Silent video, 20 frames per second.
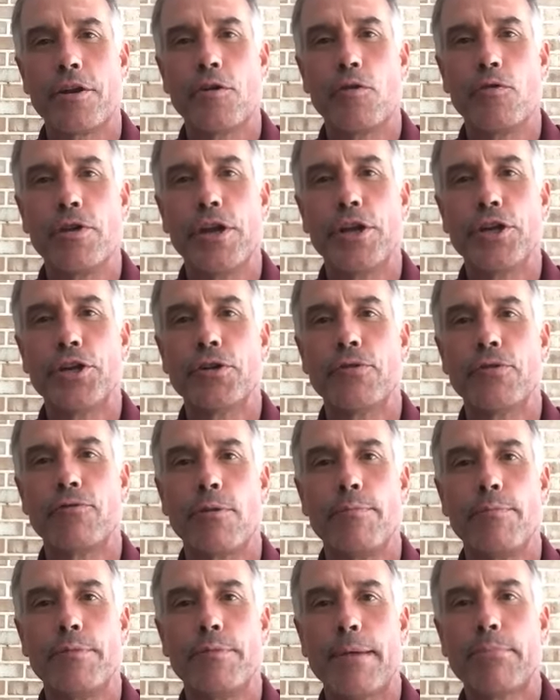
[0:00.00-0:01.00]
We also got
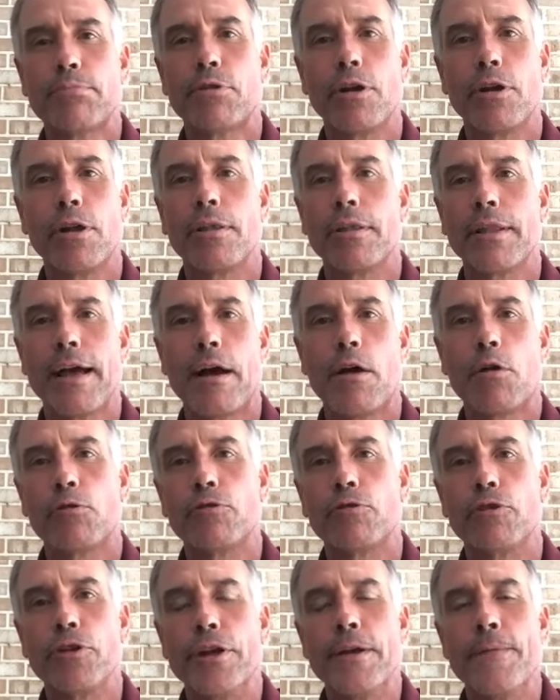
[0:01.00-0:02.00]
a donation from
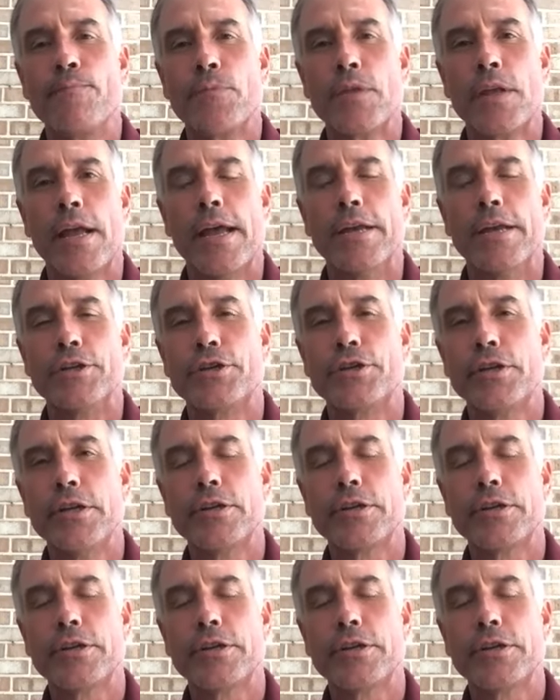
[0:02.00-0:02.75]
Deborah Lowry,